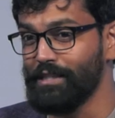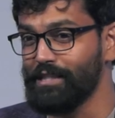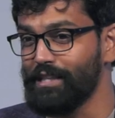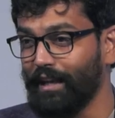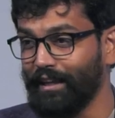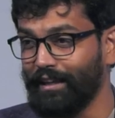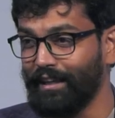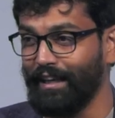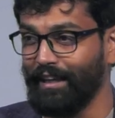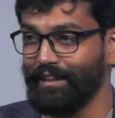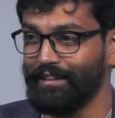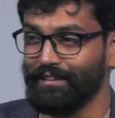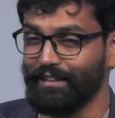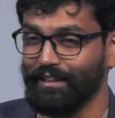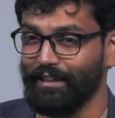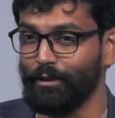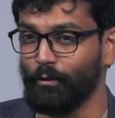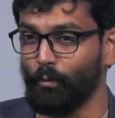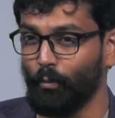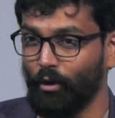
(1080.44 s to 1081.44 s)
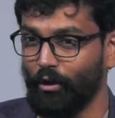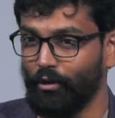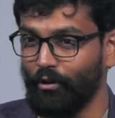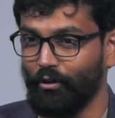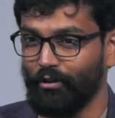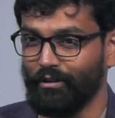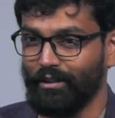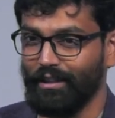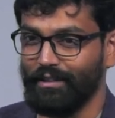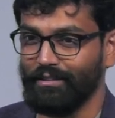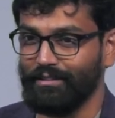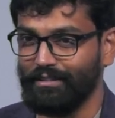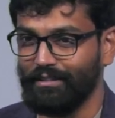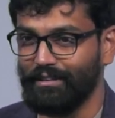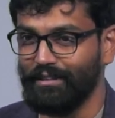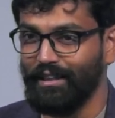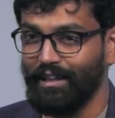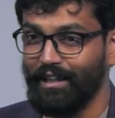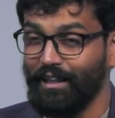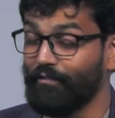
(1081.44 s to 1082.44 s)
I can either hit one or the other.
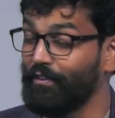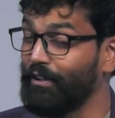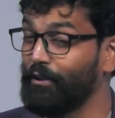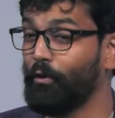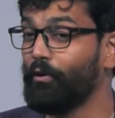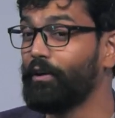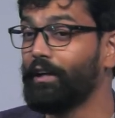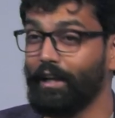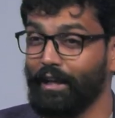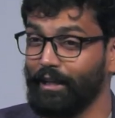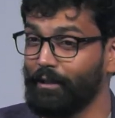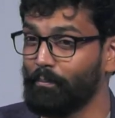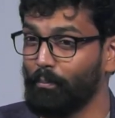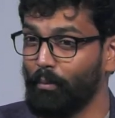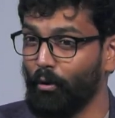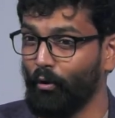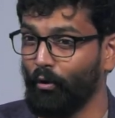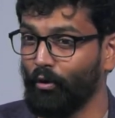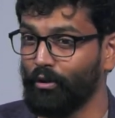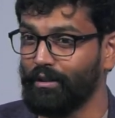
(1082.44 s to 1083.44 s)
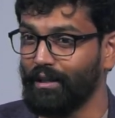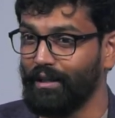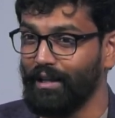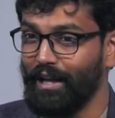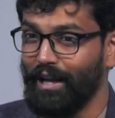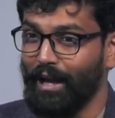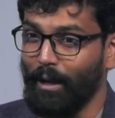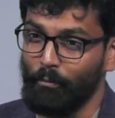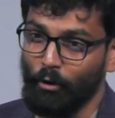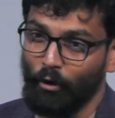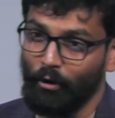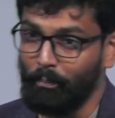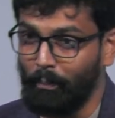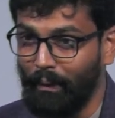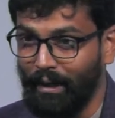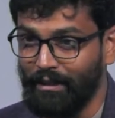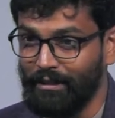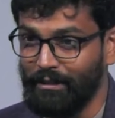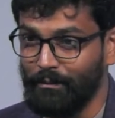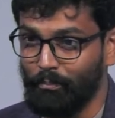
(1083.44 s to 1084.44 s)
If I don't hit both, I'm not
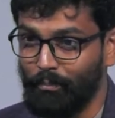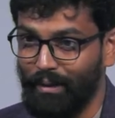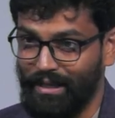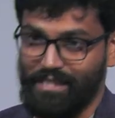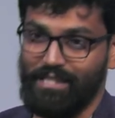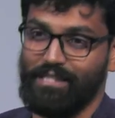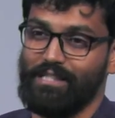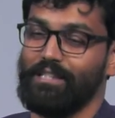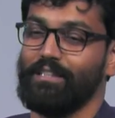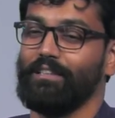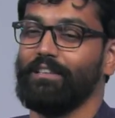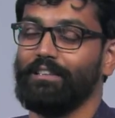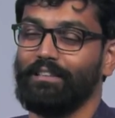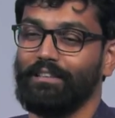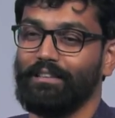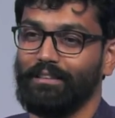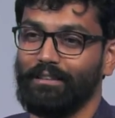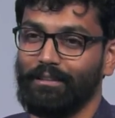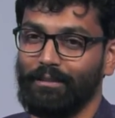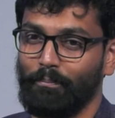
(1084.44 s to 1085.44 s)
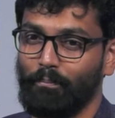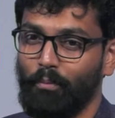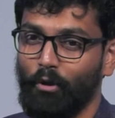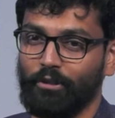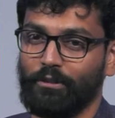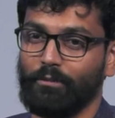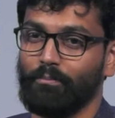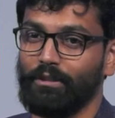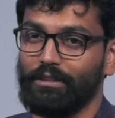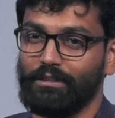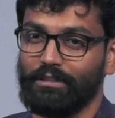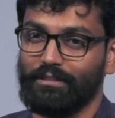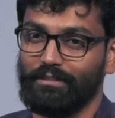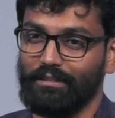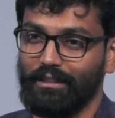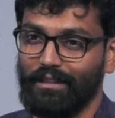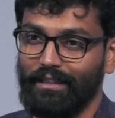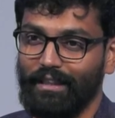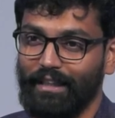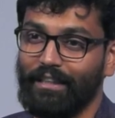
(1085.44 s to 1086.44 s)
paid the best possible
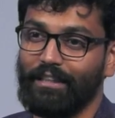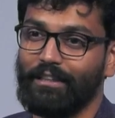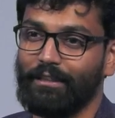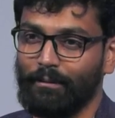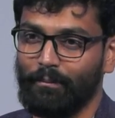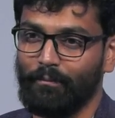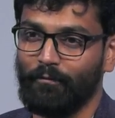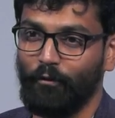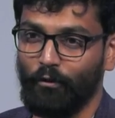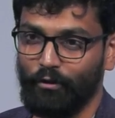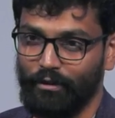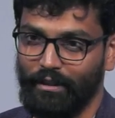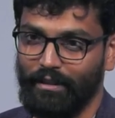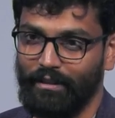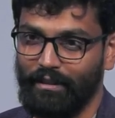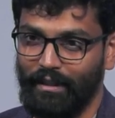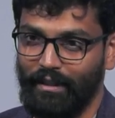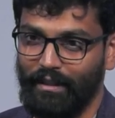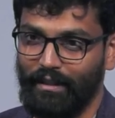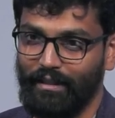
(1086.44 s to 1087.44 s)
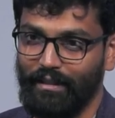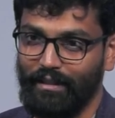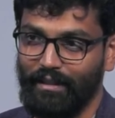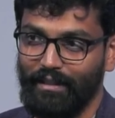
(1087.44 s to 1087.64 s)
income for that day.